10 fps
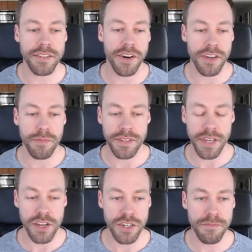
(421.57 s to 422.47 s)

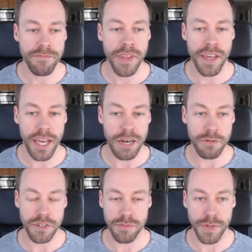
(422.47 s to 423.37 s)
documentation and it
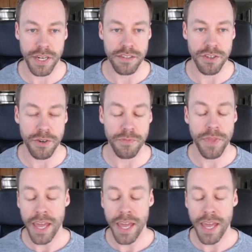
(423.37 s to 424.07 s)
will explain it to you.